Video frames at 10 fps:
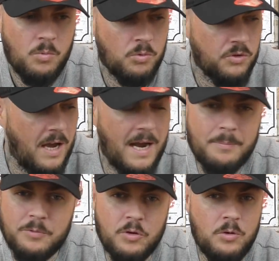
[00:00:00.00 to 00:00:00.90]
was
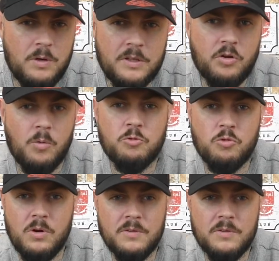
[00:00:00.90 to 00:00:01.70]
absolutely top drawer.